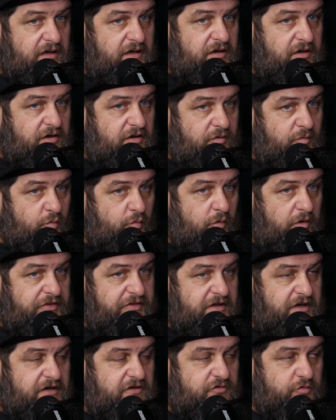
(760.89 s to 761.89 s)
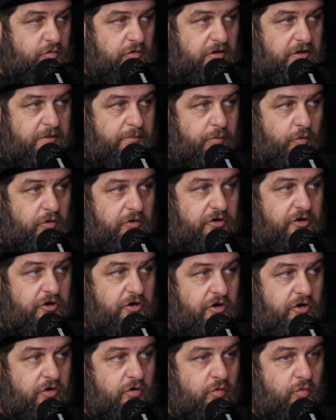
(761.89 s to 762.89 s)
And with that, it's really important to
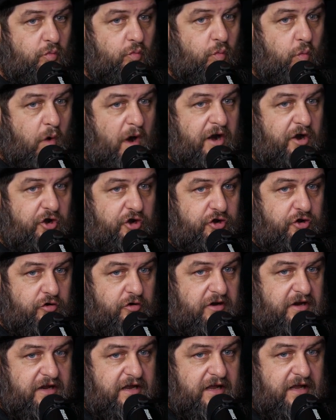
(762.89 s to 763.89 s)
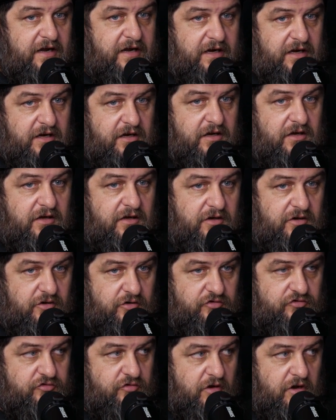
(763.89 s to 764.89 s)
know where you're getting your
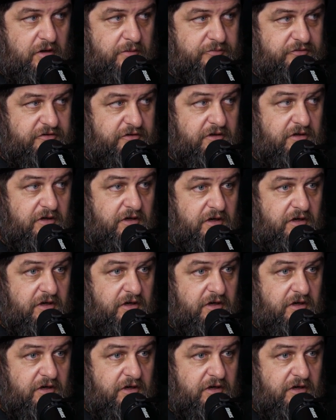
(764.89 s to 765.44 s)
shrubs